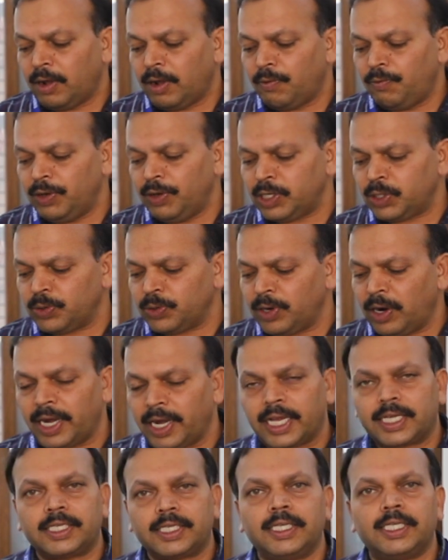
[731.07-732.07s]
We should not
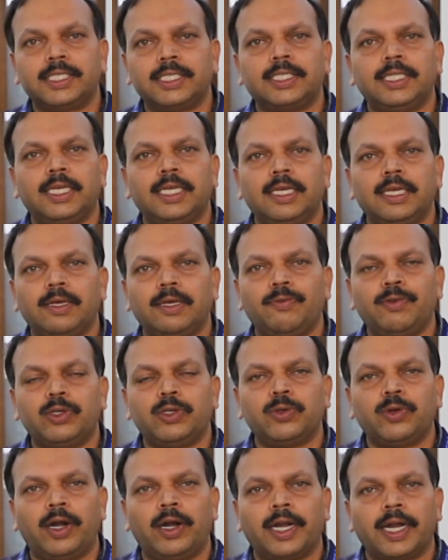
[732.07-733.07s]

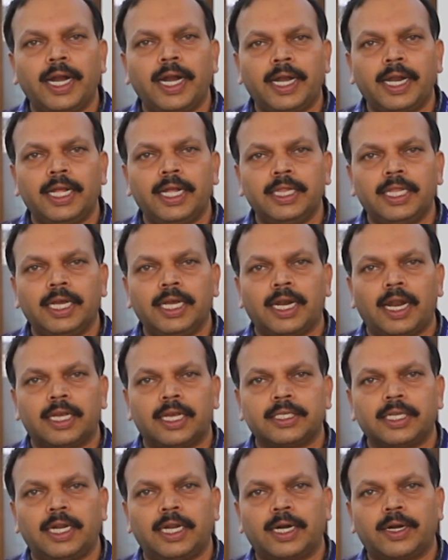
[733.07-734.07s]
retain the
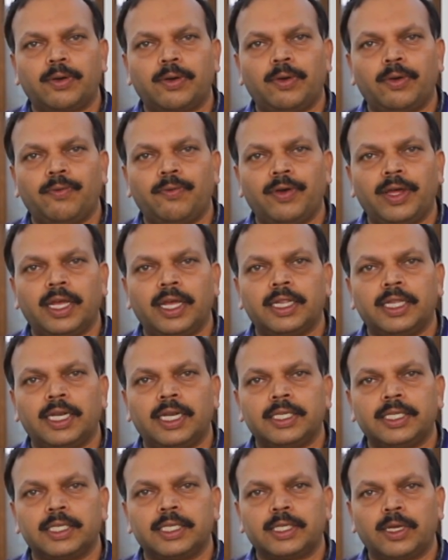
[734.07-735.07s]
glass electrode where there
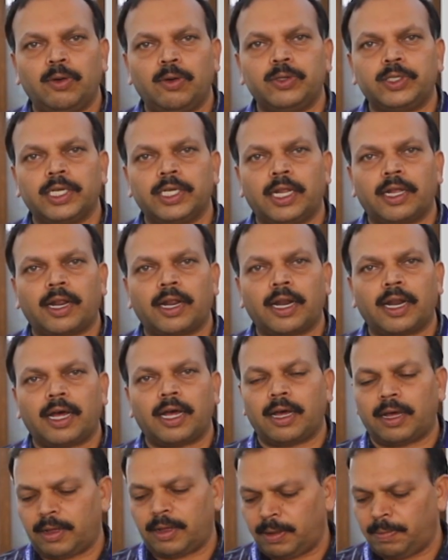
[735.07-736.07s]
is a solution of
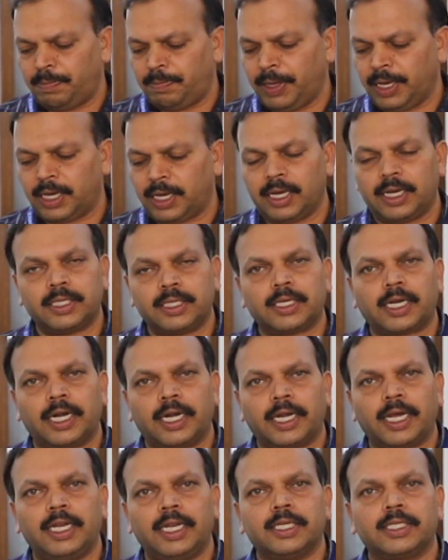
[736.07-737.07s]
a beaker
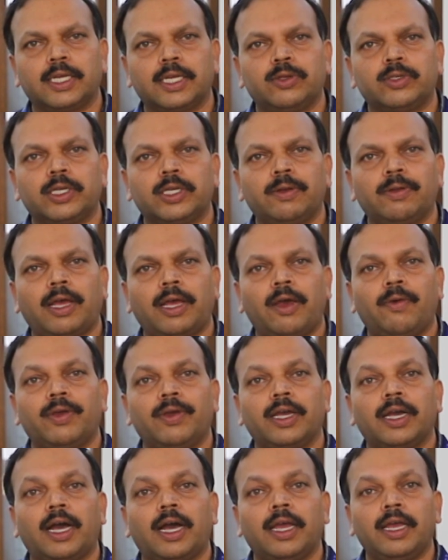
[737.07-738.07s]
containing solution
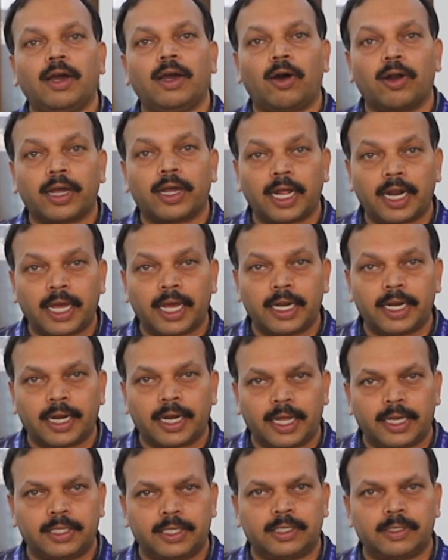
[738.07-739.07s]
having high alkaline
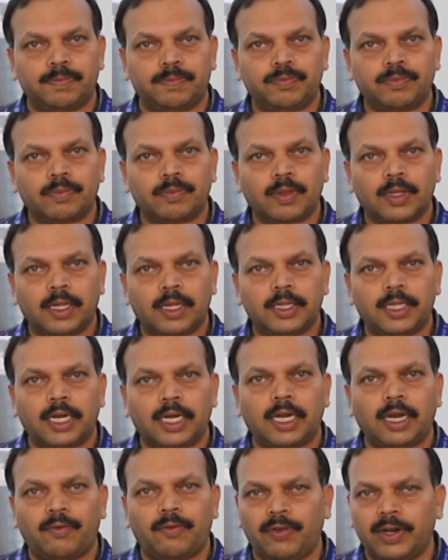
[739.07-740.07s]
range
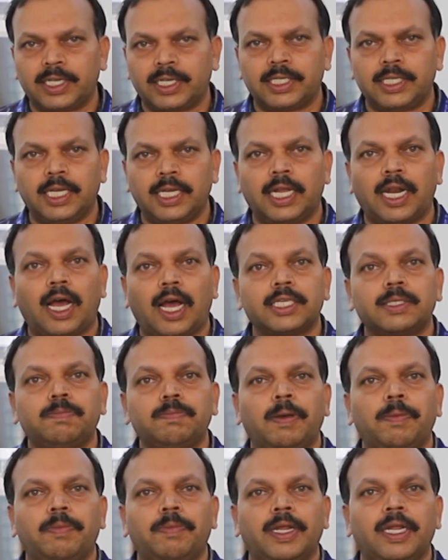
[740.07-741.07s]
that affects the glass
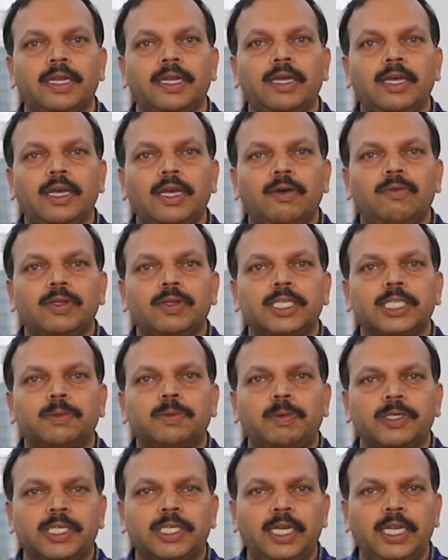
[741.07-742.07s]
membrane, which is
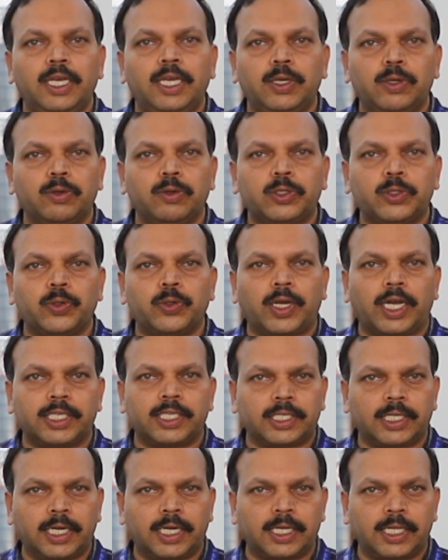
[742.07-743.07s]
specially used to
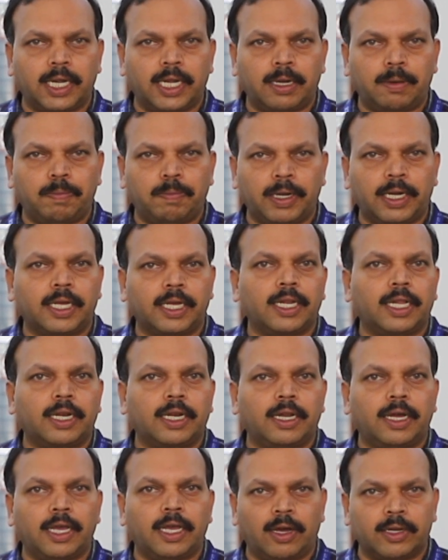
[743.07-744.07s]
construct that particular
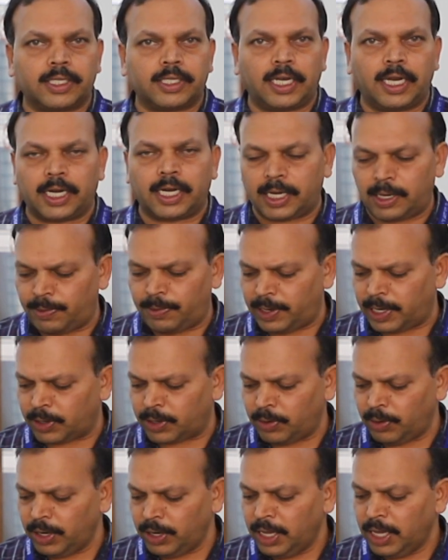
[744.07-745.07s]
ion selective
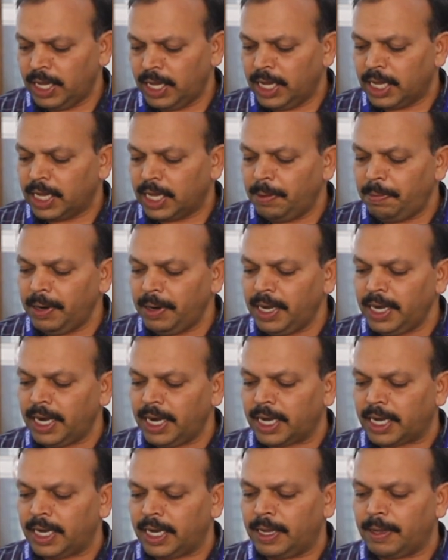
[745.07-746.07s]
electrode.
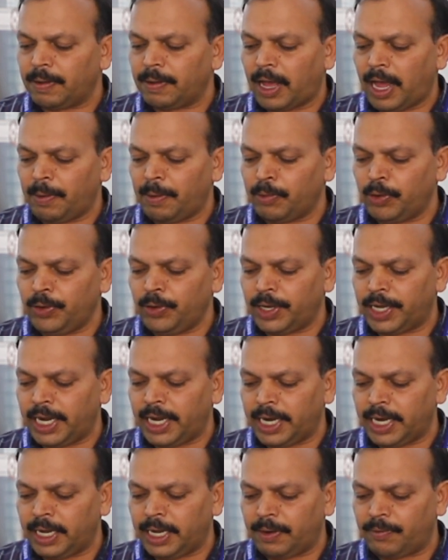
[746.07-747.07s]
Immediately, I am going to
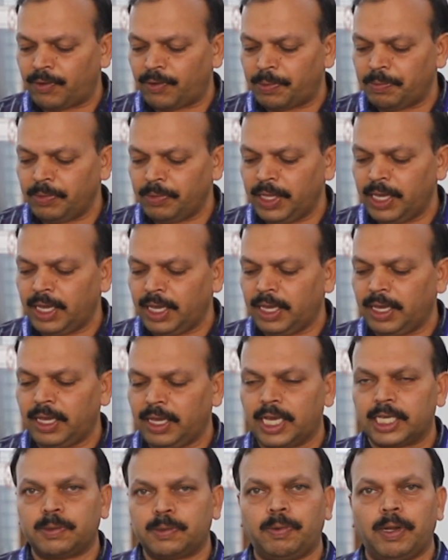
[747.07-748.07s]
take it from
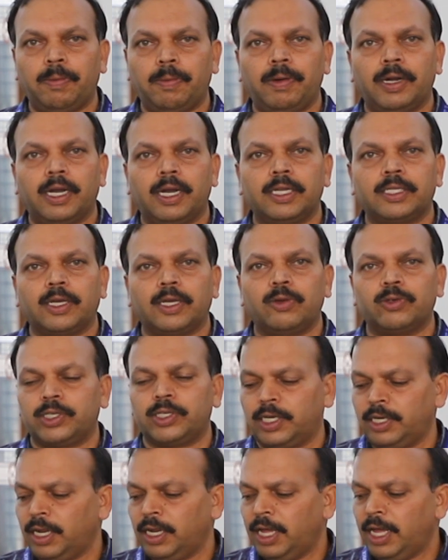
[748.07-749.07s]
the experimental
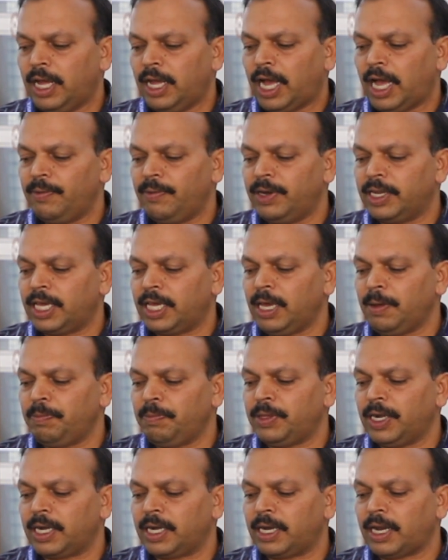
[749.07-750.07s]
solution. I will
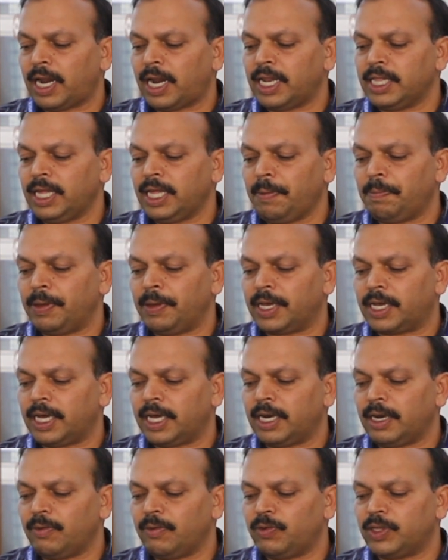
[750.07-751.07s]
keep that another
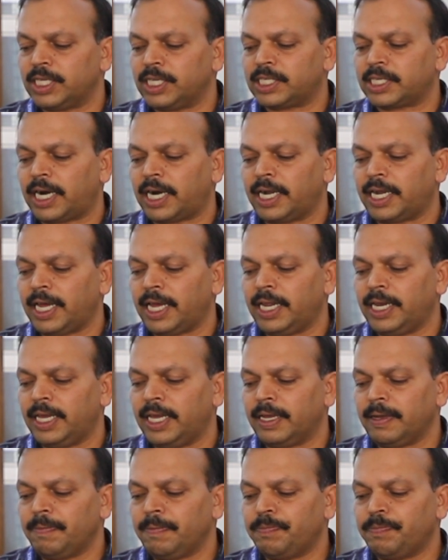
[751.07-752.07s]
beaker which is containing